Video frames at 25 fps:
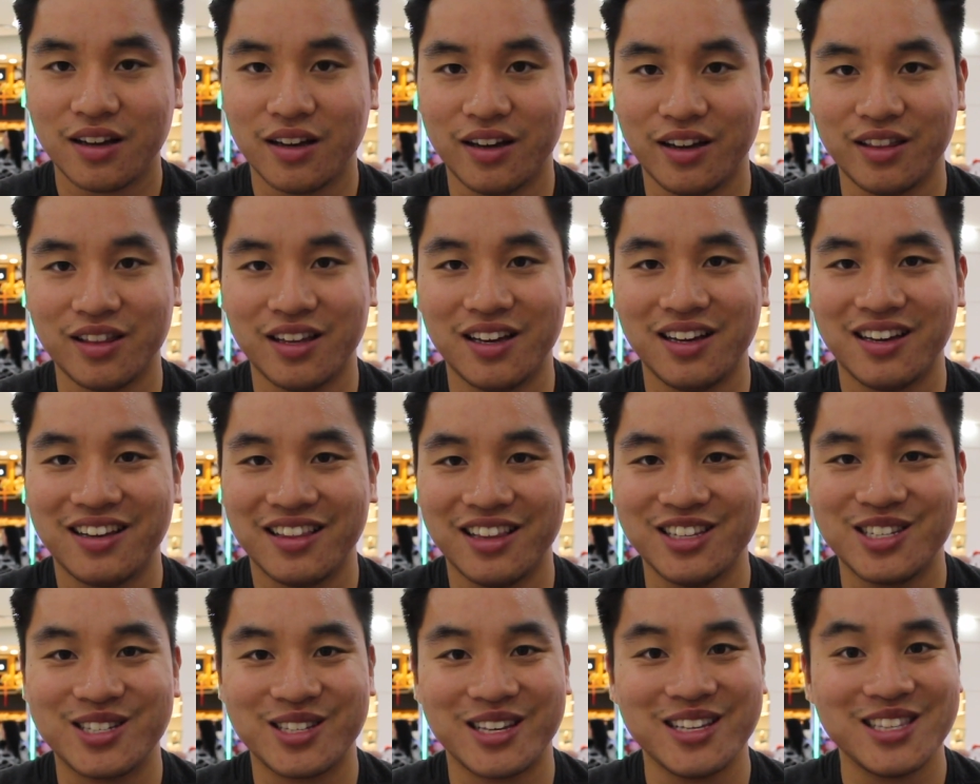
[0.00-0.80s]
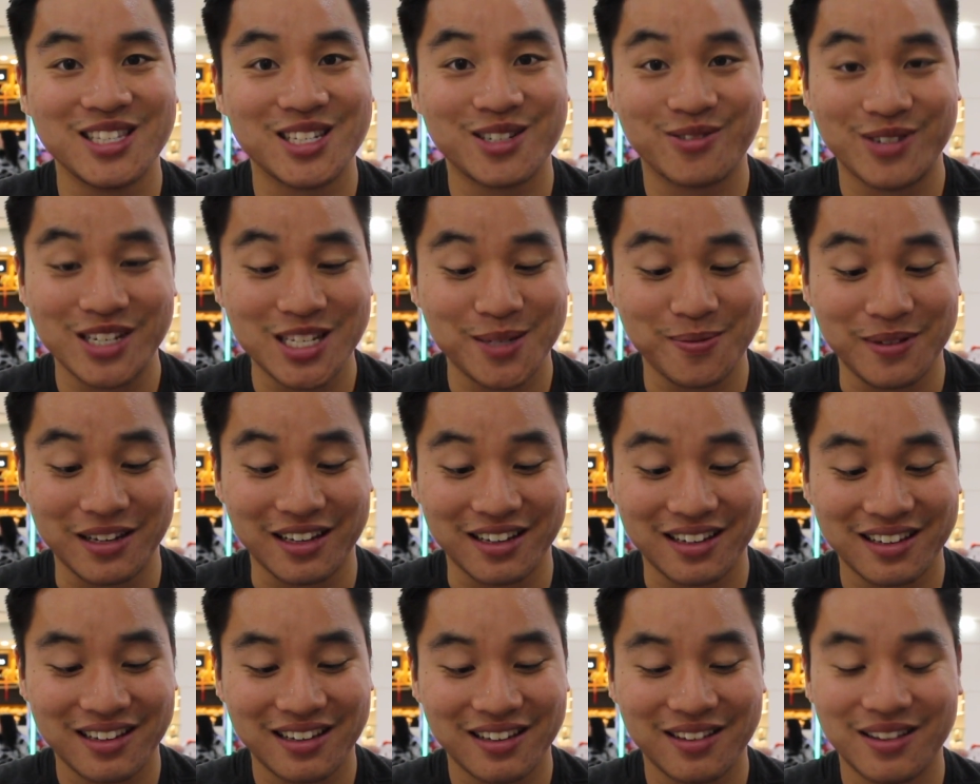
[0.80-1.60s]
And the skin's crispy,
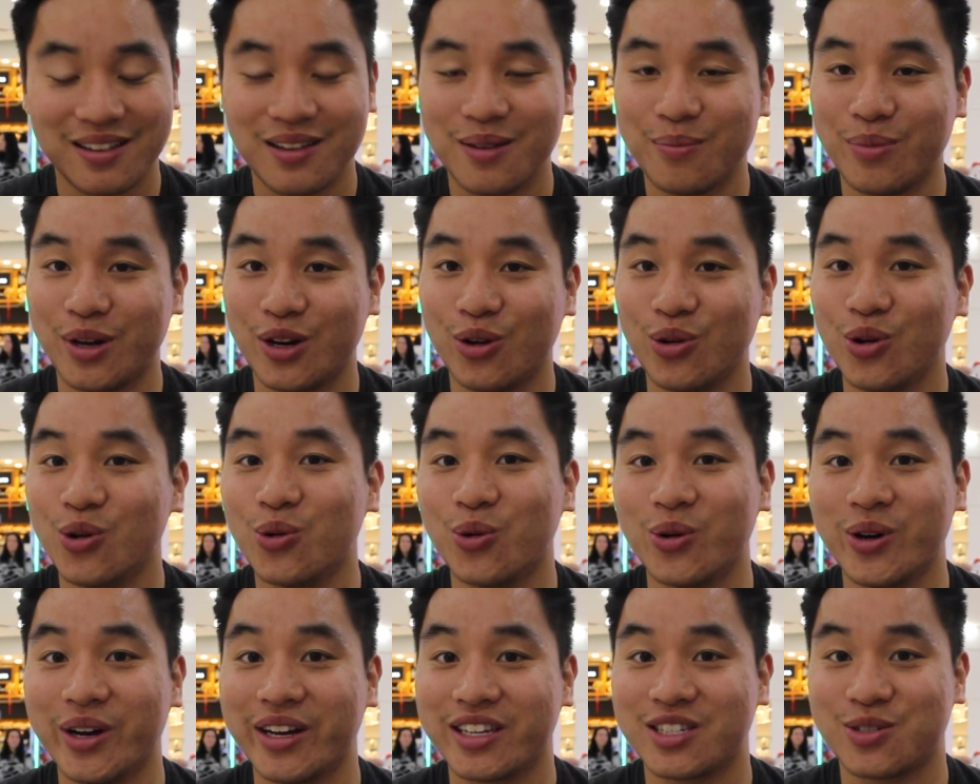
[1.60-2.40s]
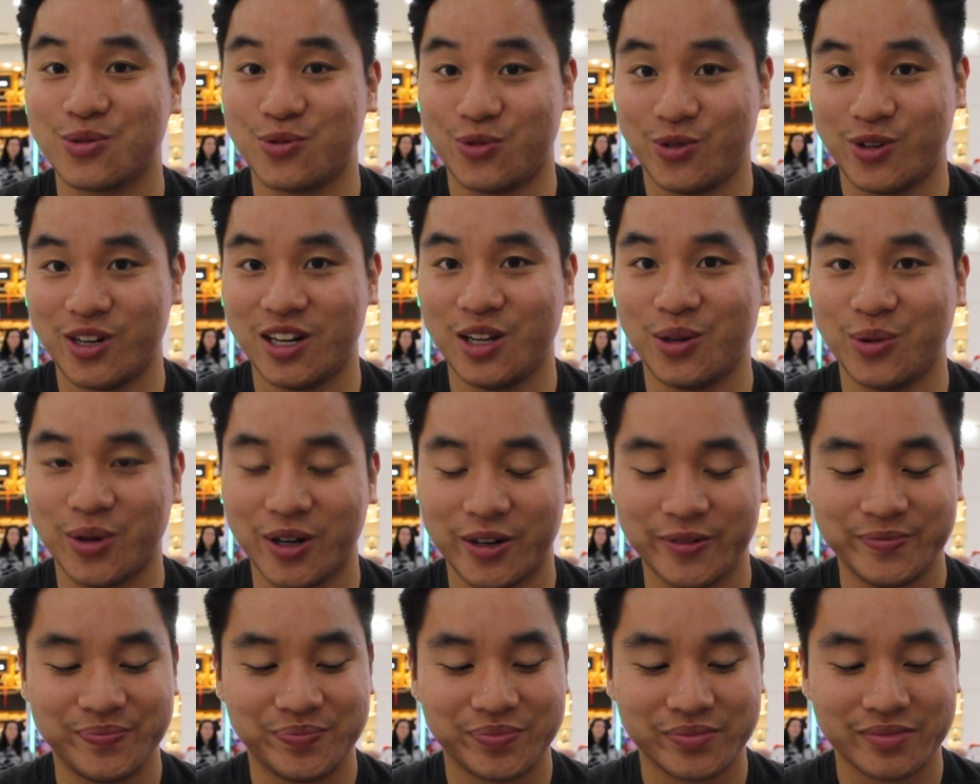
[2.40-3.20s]
but it all works really
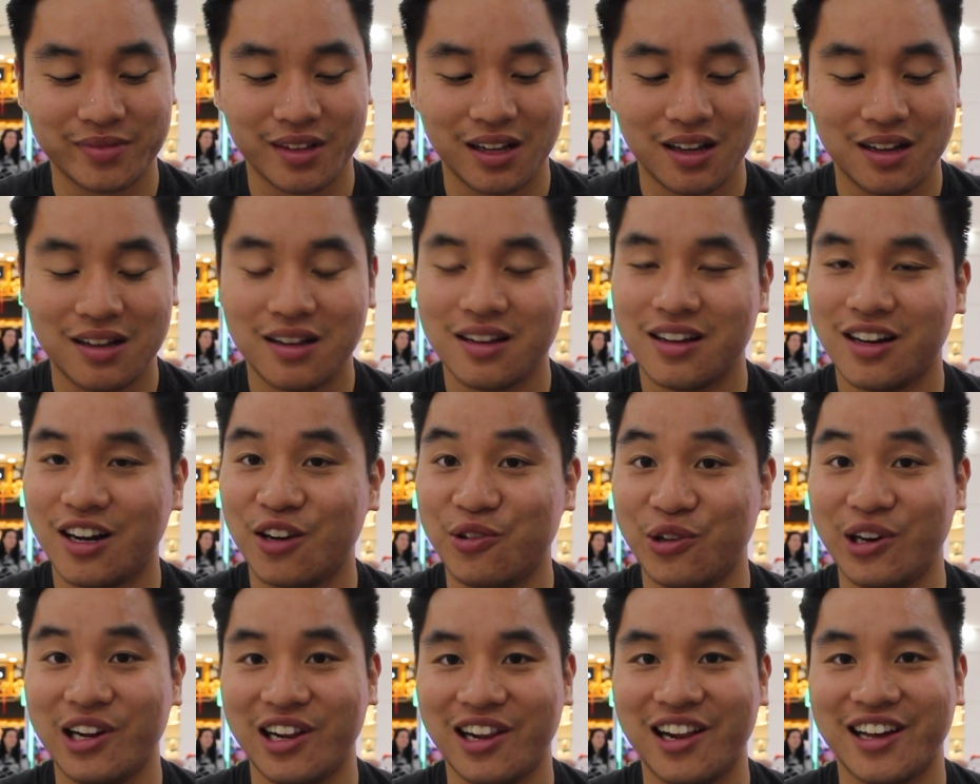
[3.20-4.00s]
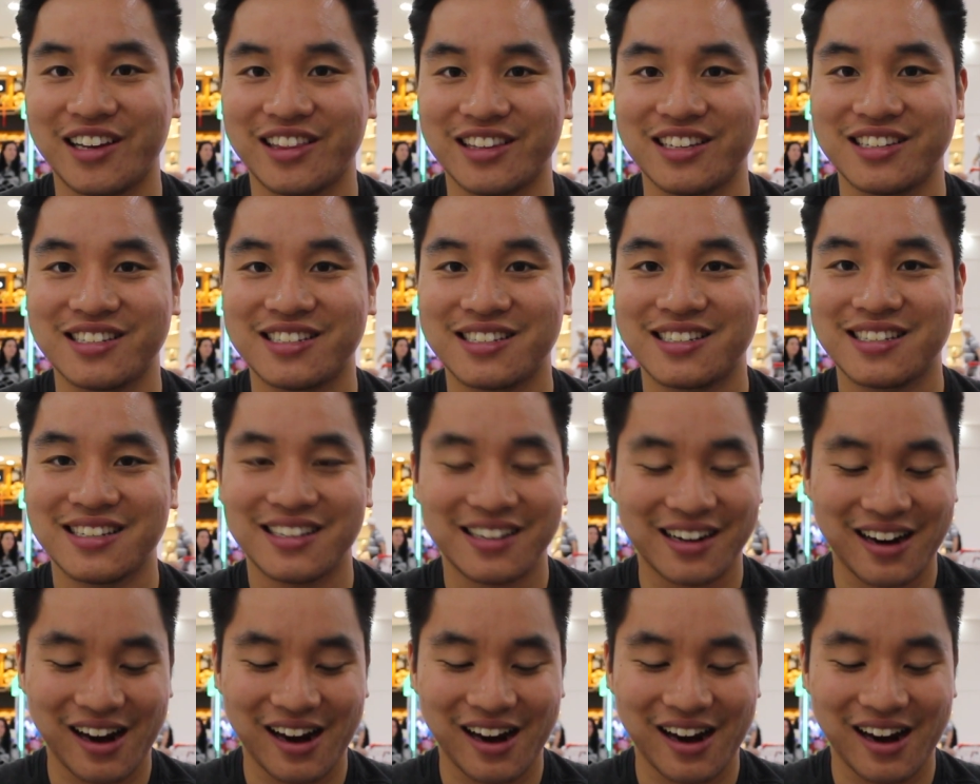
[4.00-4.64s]
well. I really like this.